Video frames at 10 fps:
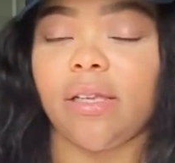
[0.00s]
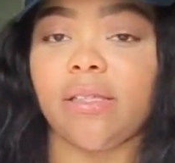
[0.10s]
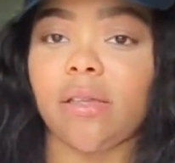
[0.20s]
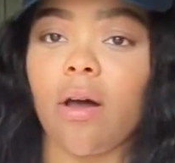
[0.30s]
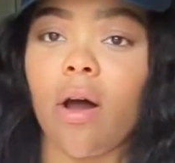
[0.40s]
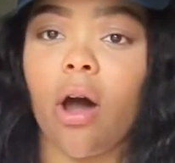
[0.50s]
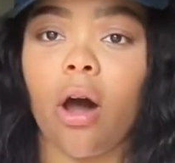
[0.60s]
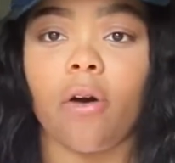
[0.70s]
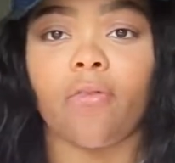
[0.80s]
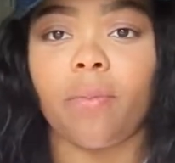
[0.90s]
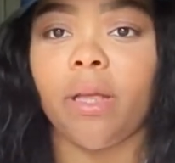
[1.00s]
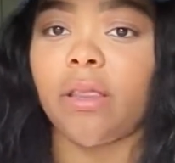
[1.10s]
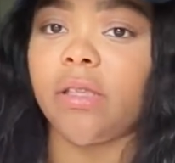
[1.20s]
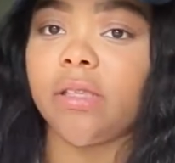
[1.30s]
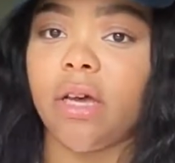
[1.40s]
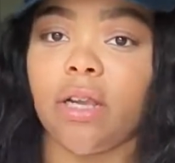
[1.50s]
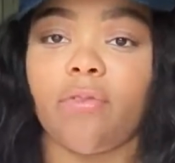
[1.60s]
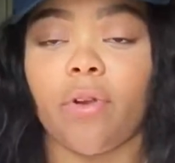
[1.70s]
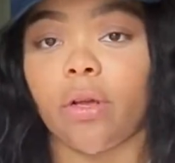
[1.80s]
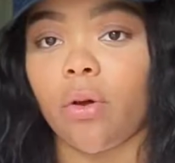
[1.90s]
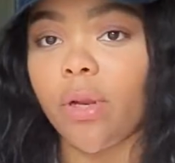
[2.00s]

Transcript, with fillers: It's off, but the sun is finna go